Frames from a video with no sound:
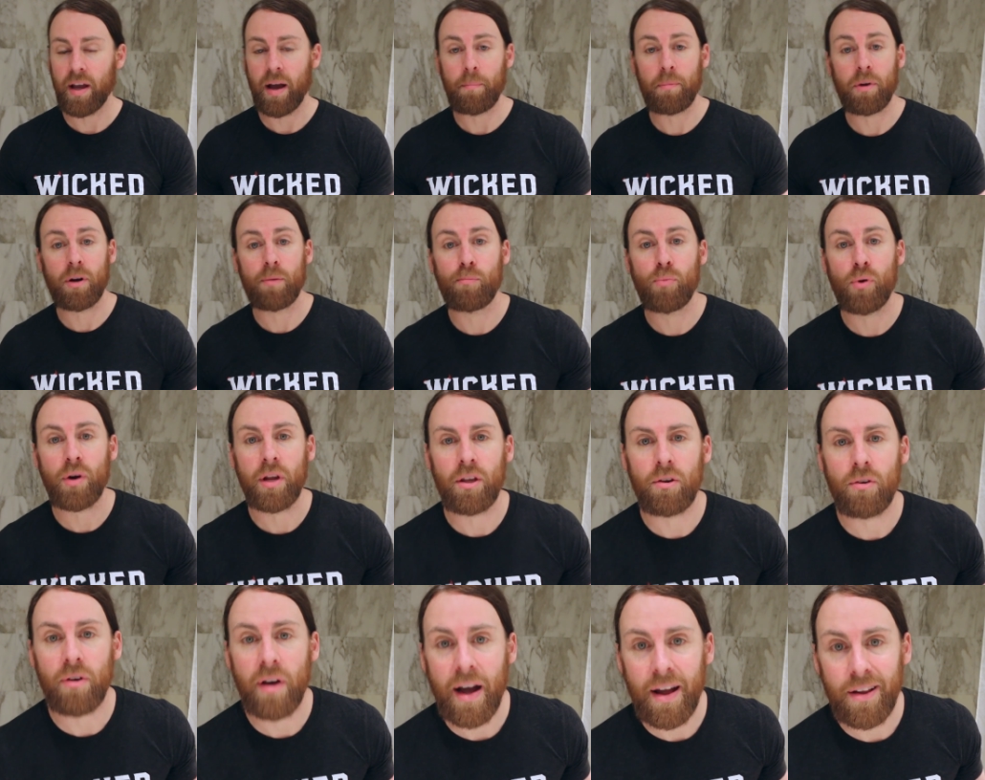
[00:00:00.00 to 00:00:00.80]
I'm going to
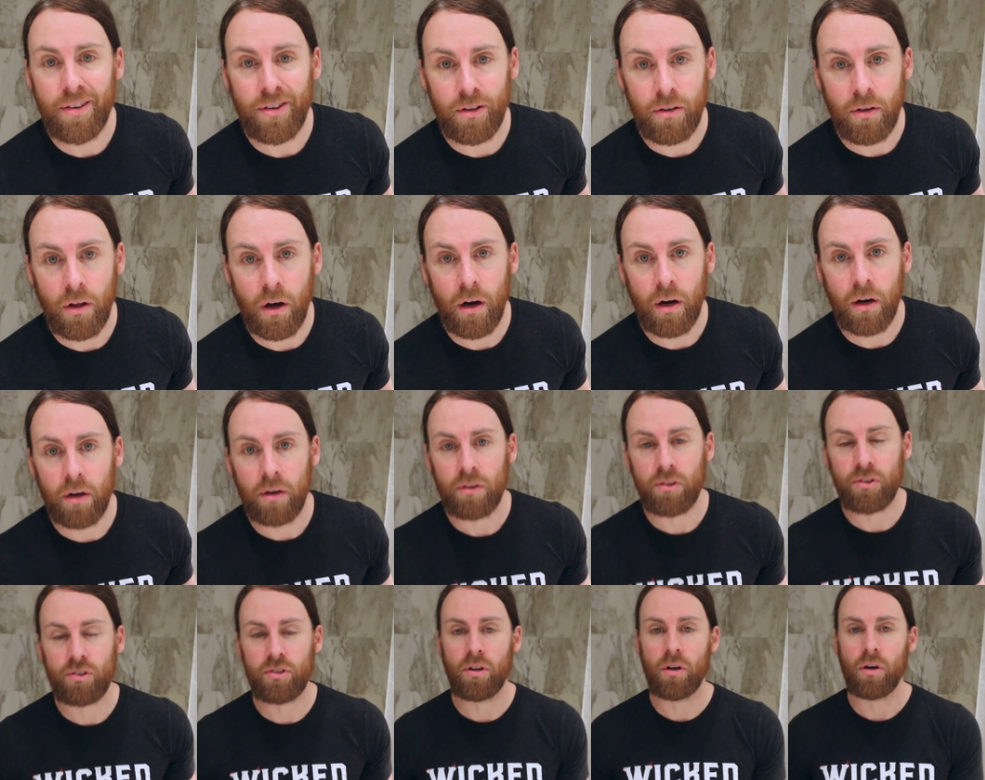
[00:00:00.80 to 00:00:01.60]
bring you guys
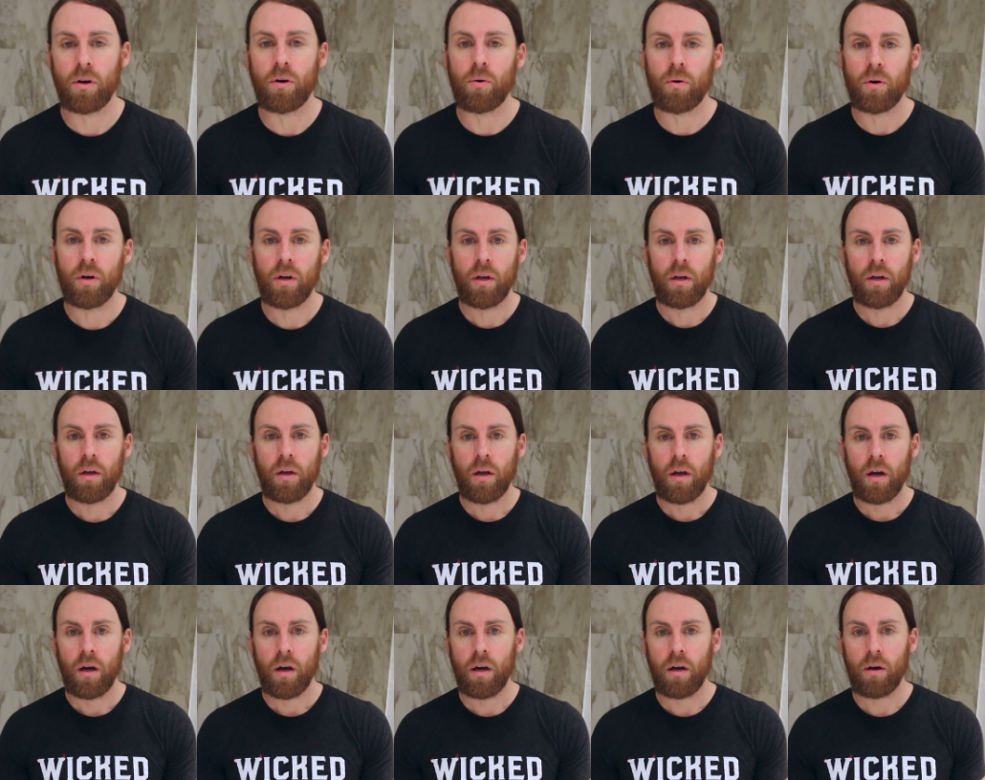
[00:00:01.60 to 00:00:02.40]
along so
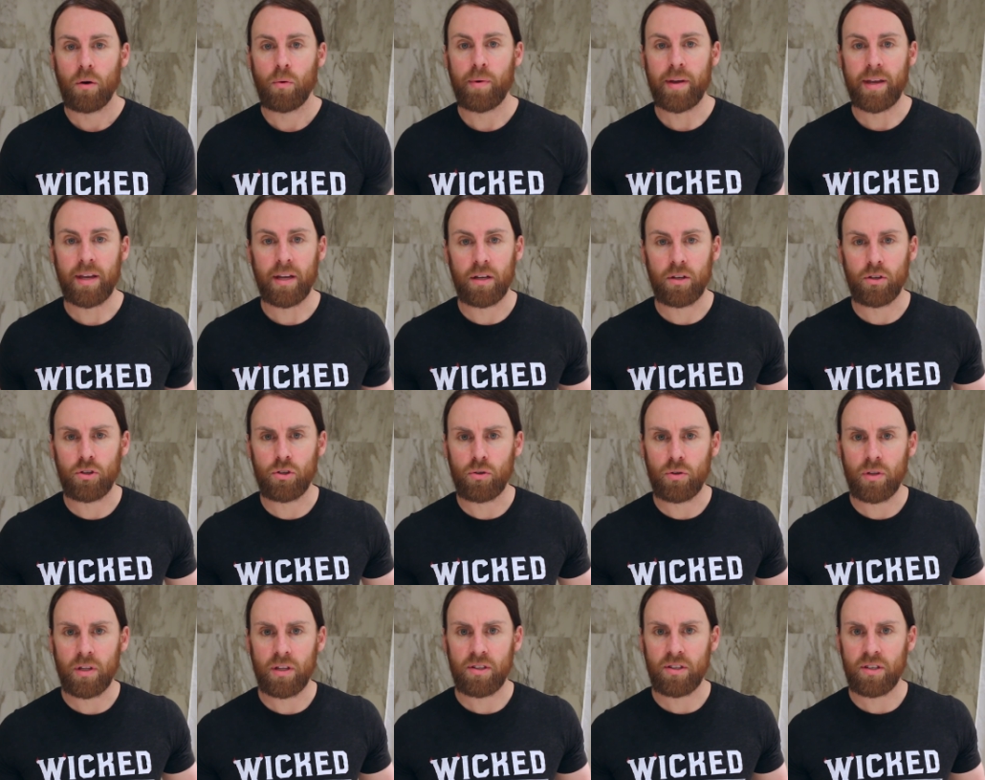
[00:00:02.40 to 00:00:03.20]
uh, we can
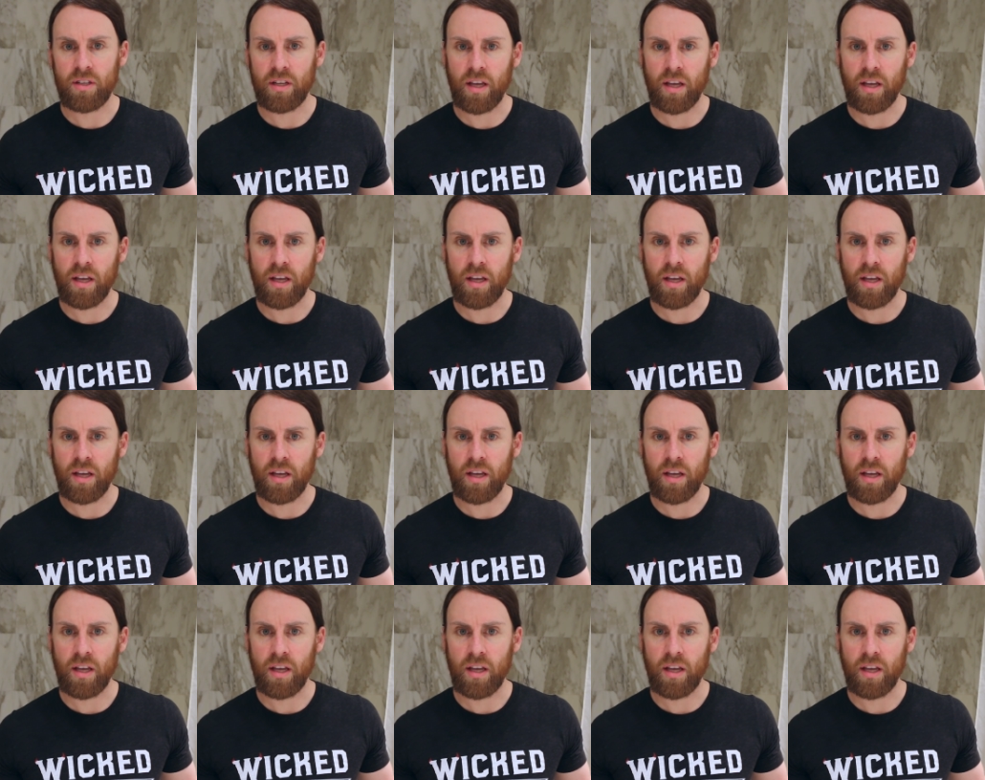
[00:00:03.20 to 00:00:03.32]
do this